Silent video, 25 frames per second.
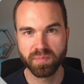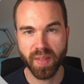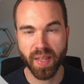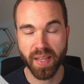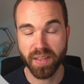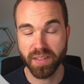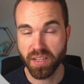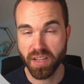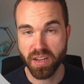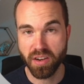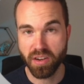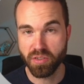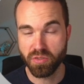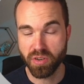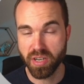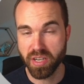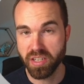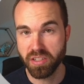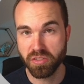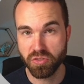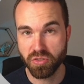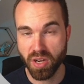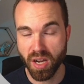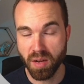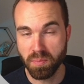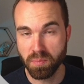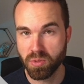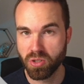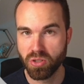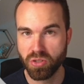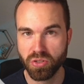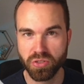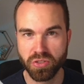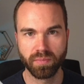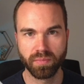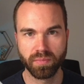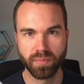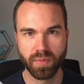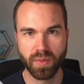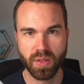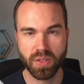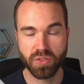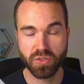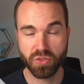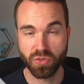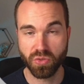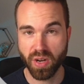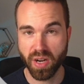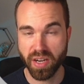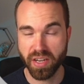And they are ready to upload.
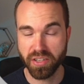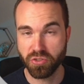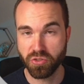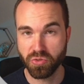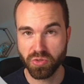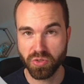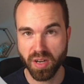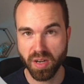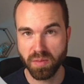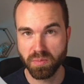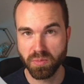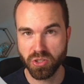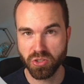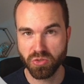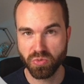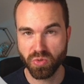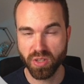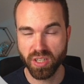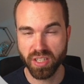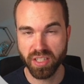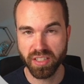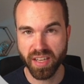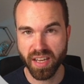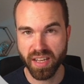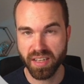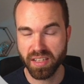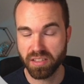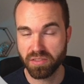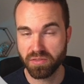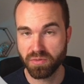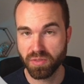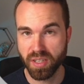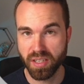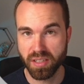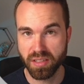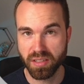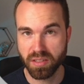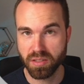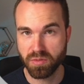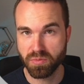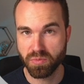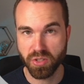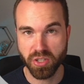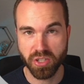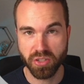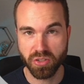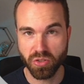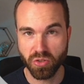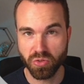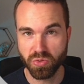So Ideogram is really that advanced where
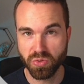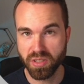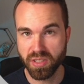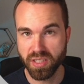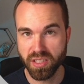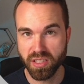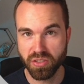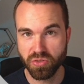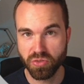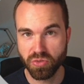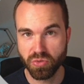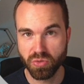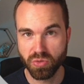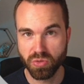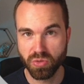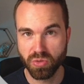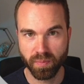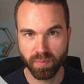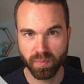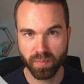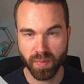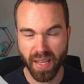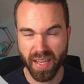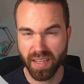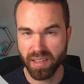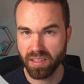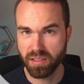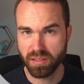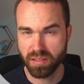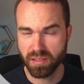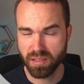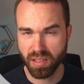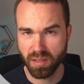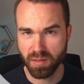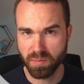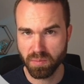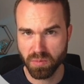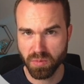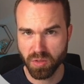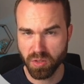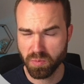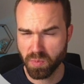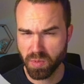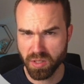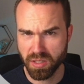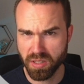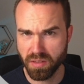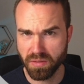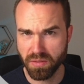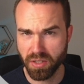you don't need to edit some
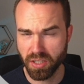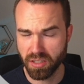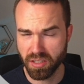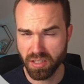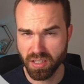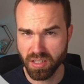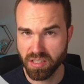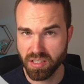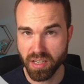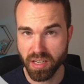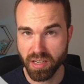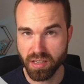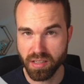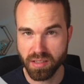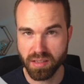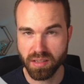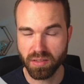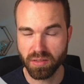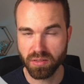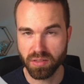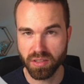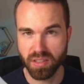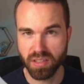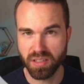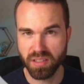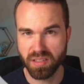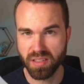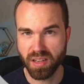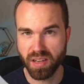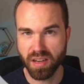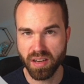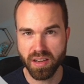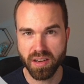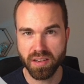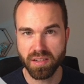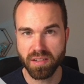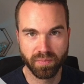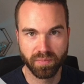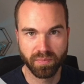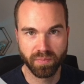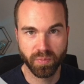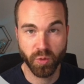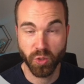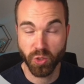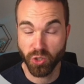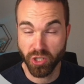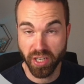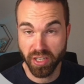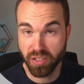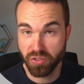specific details on the design.
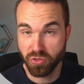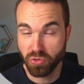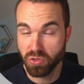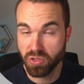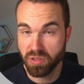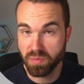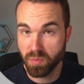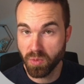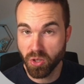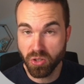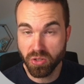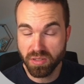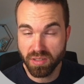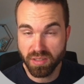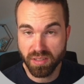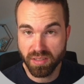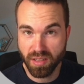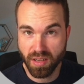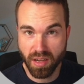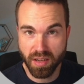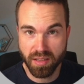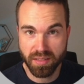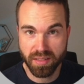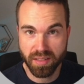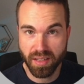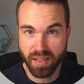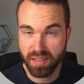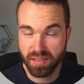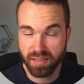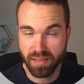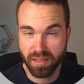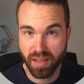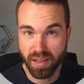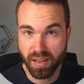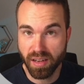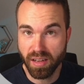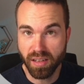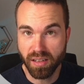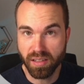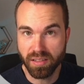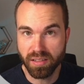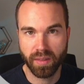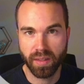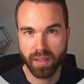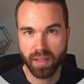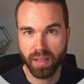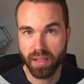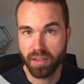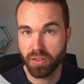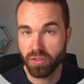You can use most designs as they are.
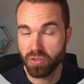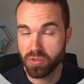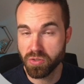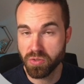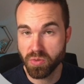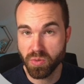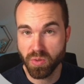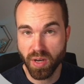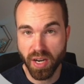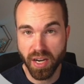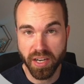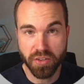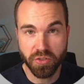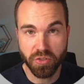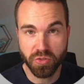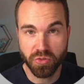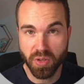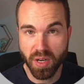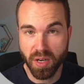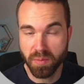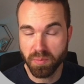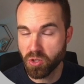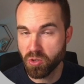And also Ideogram